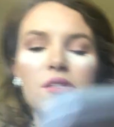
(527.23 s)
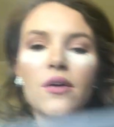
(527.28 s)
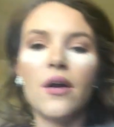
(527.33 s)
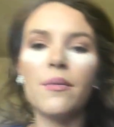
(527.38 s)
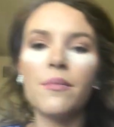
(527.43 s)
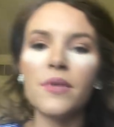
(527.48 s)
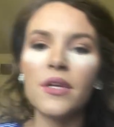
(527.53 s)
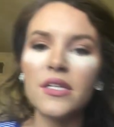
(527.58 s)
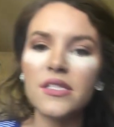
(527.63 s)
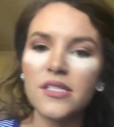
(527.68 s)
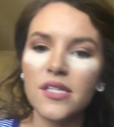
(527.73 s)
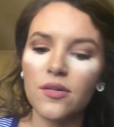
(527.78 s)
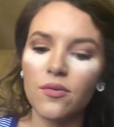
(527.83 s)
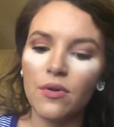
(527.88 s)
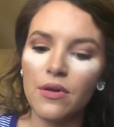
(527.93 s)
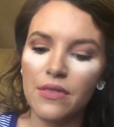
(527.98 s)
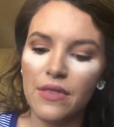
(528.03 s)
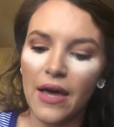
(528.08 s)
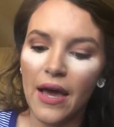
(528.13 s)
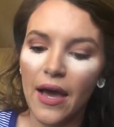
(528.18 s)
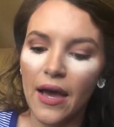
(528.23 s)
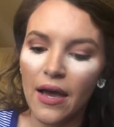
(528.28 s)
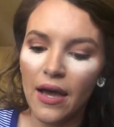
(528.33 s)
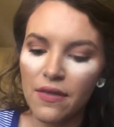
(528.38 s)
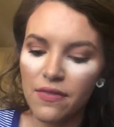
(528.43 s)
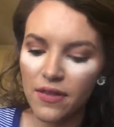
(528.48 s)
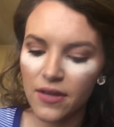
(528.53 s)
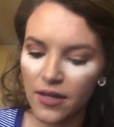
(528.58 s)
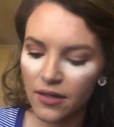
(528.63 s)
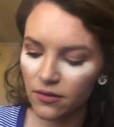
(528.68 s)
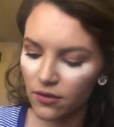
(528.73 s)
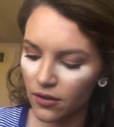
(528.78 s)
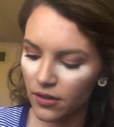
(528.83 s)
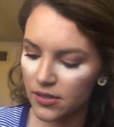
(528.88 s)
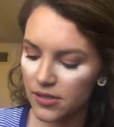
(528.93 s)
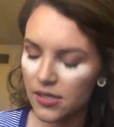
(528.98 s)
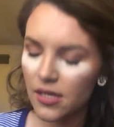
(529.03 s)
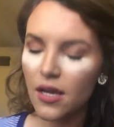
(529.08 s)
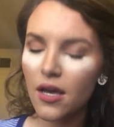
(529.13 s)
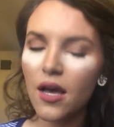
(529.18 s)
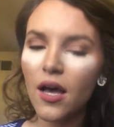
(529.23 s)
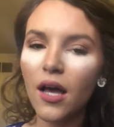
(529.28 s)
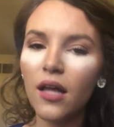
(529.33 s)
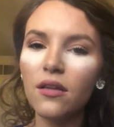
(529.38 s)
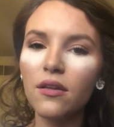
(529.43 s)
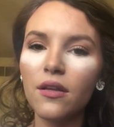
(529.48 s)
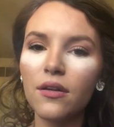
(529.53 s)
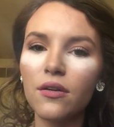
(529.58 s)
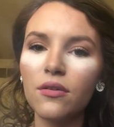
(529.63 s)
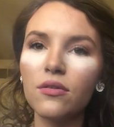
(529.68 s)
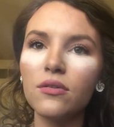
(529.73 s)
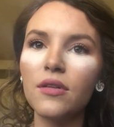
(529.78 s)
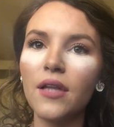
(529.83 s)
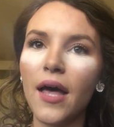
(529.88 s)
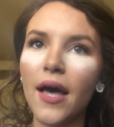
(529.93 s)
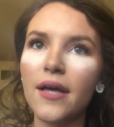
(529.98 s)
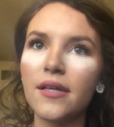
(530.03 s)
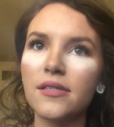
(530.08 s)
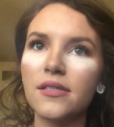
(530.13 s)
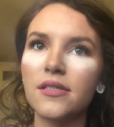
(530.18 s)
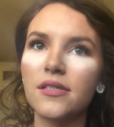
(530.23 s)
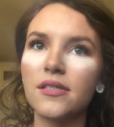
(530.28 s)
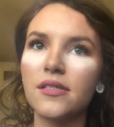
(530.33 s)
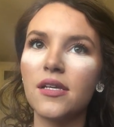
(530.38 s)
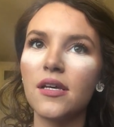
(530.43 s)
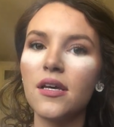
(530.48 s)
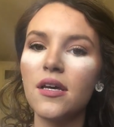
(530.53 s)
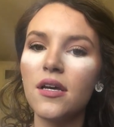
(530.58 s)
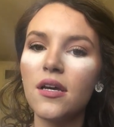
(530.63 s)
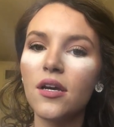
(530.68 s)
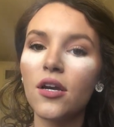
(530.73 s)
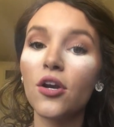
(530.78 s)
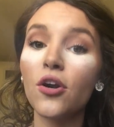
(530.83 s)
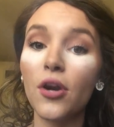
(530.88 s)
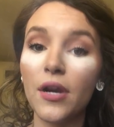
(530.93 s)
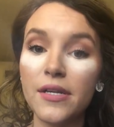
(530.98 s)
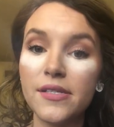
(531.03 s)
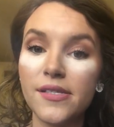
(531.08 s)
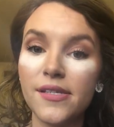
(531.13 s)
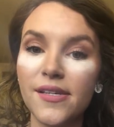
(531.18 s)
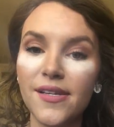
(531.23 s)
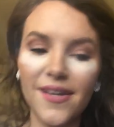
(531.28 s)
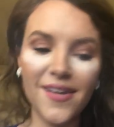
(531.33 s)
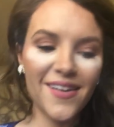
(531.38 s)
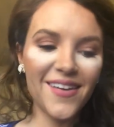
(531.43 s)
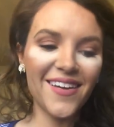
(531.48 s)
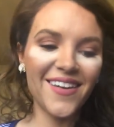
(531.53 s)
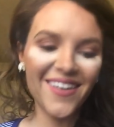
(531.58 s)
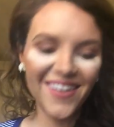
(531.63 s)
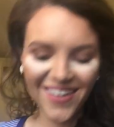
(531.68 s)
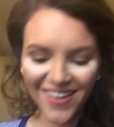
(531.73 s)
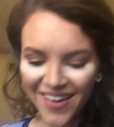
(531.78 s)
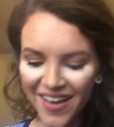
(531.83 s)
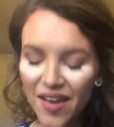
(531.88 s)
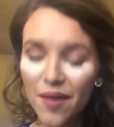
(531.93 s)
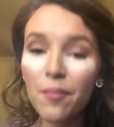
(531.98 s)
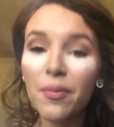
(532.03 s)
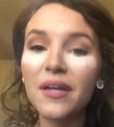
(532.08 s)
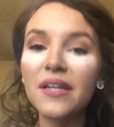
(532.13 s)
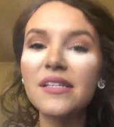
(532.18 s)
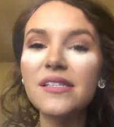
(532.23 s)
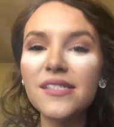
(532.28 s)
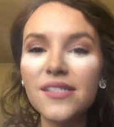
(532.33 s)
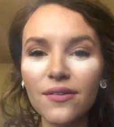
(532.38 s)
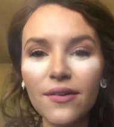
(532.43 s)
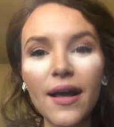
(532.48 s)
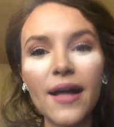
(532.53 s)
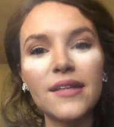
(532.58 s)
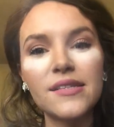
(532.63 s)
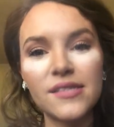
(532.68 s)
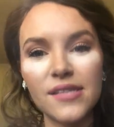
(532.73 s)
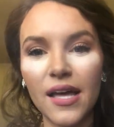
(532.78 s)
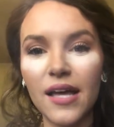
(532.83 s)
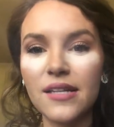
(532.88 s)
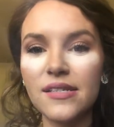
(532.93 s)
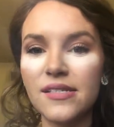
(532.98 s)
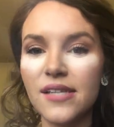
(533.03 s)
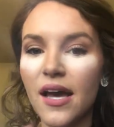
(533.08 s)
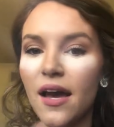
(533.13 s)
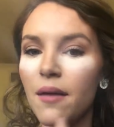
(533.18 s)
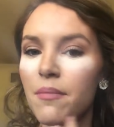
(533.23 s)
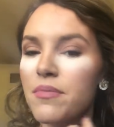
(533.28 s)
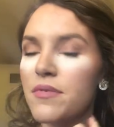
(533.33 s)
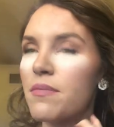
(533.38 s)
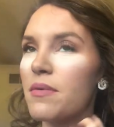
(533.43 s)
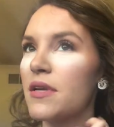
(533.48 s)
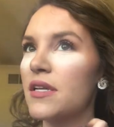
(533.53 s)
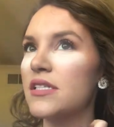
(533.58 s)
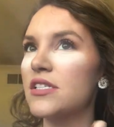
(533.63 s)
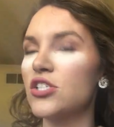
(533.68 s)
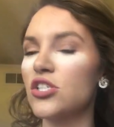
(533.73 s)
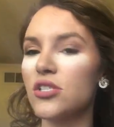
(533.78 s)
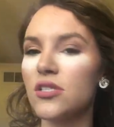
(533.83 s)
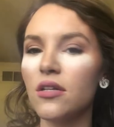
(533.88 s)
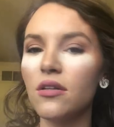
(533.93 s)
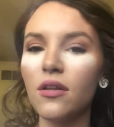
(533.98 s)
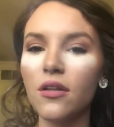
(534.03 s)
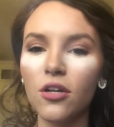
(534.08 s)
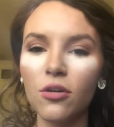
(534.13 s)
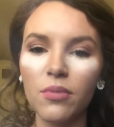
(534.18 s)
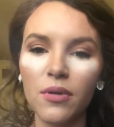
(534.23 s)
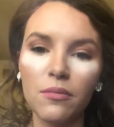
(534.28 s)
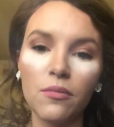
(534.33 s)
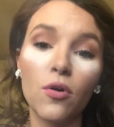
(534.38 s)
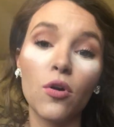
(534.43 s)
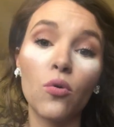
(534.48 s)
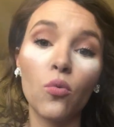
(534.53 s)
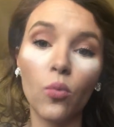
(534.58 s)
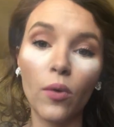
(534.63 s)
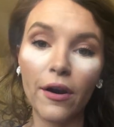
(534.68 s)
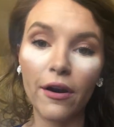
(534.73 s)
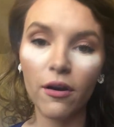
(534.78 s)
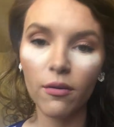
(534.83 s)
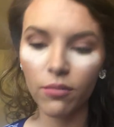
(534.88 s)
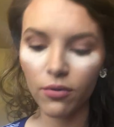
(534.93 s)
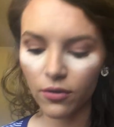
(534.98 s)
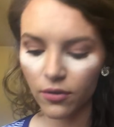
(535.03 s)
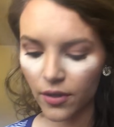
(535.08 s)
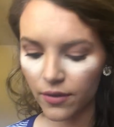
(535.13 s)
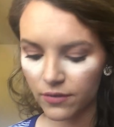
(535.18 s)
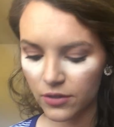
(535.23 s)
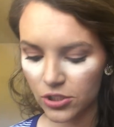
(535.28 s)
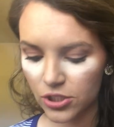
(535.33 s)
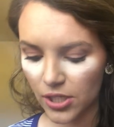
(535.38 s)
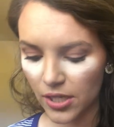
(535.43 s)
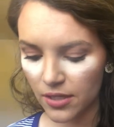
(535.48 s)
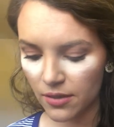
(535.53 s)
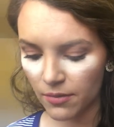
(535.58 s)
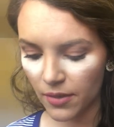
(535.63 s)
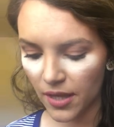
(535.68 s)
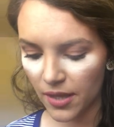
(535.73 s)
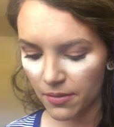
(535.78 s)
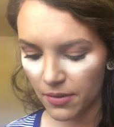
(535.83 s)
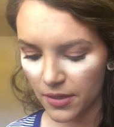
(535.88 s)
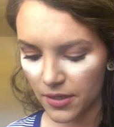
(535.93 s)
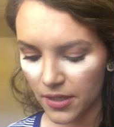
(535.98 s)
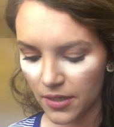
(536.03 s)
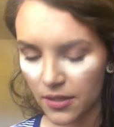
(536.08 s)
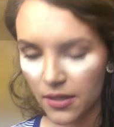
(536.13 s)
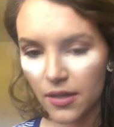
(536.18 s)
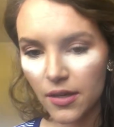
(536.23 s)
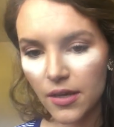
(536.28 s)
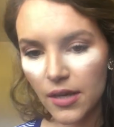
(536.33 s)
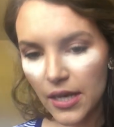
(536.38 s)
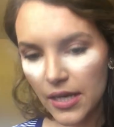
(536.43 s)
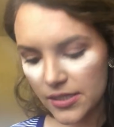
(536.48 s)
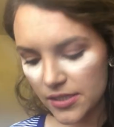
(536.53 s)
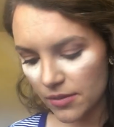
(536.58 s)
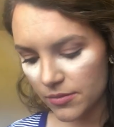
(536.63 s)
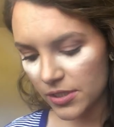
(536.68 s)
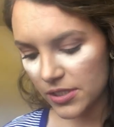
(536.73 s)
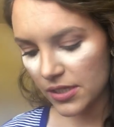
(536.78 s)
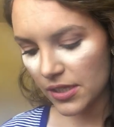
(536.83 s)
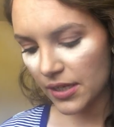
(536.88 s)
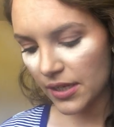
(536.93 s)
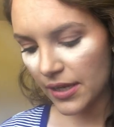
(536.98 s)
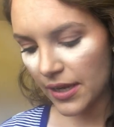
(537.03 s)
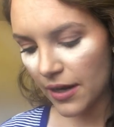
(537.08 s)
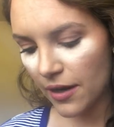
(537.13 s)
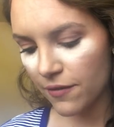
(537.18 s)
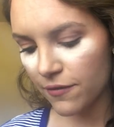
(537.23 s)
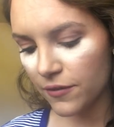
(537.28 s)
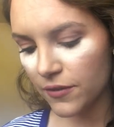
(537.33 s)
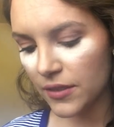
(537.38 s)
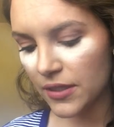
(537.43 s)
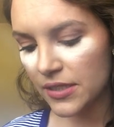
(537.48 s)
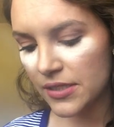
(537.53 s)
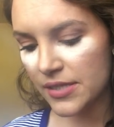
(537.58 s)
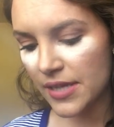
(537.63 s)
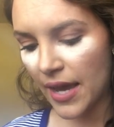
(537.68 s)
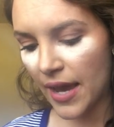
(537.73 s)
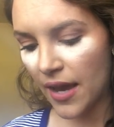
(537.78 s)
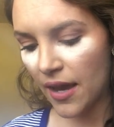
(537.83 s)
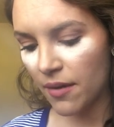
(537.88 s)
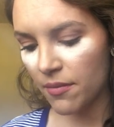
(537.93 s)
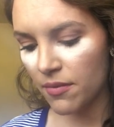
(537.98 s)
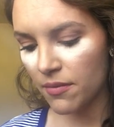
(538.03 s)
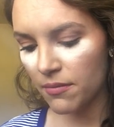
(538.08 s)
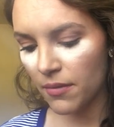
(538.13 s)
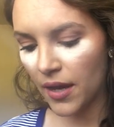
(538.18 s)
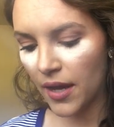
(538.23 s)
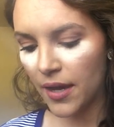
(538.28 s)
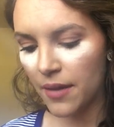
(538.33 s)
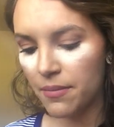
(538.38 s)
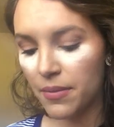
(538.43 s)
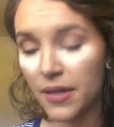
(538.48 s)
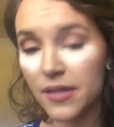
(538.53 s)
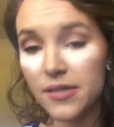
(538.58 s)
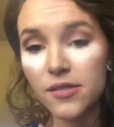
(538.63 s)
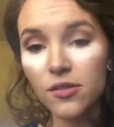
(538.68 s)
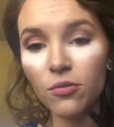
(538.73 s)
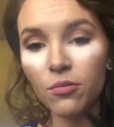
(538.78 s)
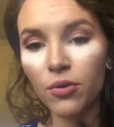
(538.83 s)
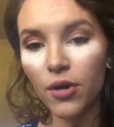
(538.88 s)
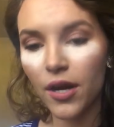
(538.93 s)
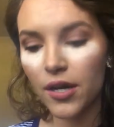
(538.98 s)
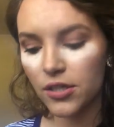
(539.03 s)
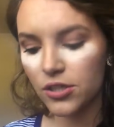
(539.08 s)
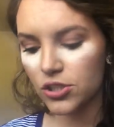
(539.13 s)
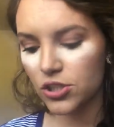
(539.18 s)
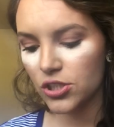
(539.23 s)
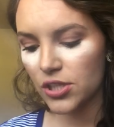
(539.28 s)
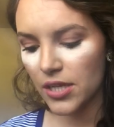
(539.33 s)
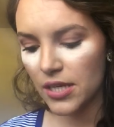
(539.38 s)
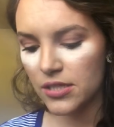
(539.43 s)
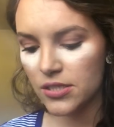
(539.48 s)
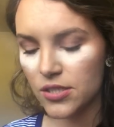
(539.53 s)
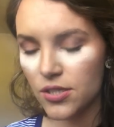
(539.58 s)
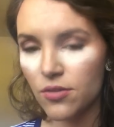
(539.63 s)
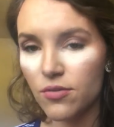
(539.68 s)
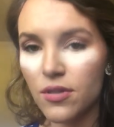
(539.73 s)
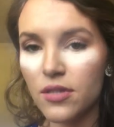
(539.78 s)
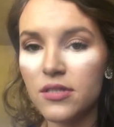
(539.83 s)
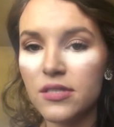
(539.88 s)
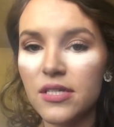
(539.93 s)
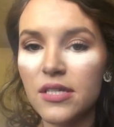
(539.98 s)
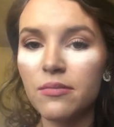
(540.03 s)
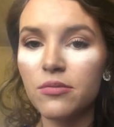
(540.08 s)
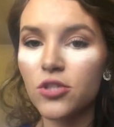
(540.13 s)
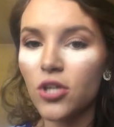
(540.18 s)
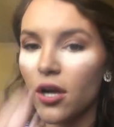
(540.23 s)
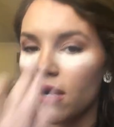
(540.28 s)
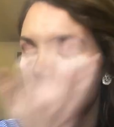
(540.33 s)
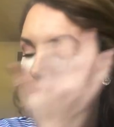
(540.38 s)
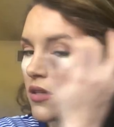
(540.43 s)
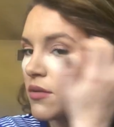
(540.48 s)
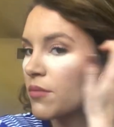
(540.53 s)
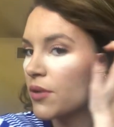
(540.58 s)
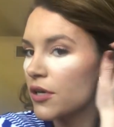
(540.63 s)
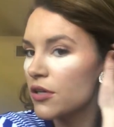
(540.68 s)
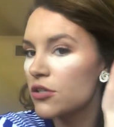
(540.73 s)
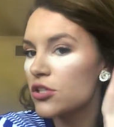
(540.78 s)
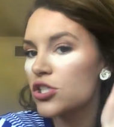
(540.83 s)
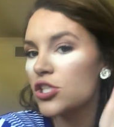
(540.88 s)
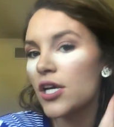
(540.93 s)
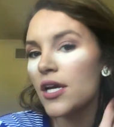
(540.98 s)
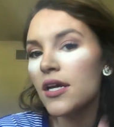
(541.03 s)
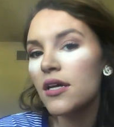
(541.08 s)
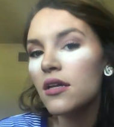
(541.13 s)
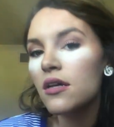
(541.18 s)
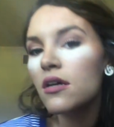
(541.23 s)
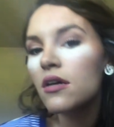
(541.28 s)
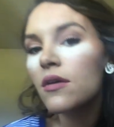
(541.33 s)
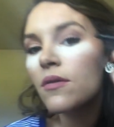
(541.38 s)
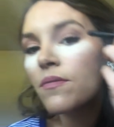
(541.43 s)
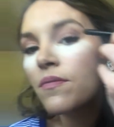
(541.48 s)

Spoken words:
so I'm gonna stick with that. I think it looks a little less crazy, but it still adds that depth, but it's just a little bit more wearable of a shade in my opinion. So I'm just gonna carefully dab my pencil brush into the deep chocolate brown shade,